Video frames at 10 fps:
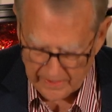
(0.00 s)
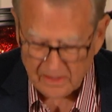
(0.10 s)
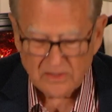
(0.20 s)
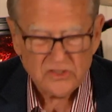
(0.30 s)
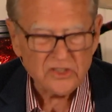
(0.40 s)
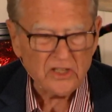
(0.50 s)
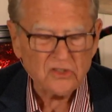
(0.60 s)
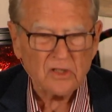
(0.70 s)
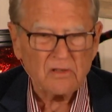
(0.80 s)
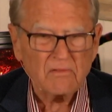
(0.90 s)
quite a
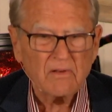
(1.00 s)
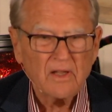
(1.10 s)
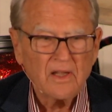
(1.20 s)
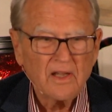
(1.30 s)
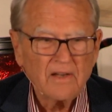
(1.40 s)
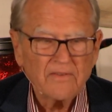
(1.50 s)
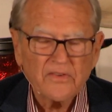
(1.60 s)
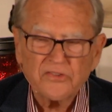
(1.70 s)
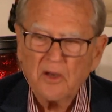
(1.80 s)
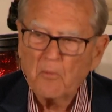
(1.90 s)
concession
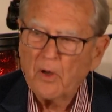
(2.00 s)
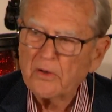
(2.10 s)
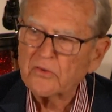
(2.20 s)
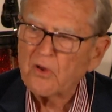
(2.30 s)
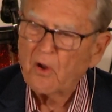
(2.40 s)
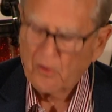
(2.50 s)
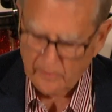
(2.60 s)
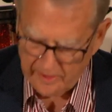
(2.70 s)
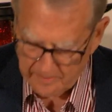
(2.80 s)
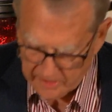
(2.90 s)
to someone who's
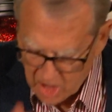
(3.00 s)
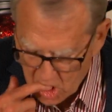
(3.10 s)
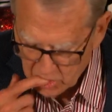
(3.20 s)
already been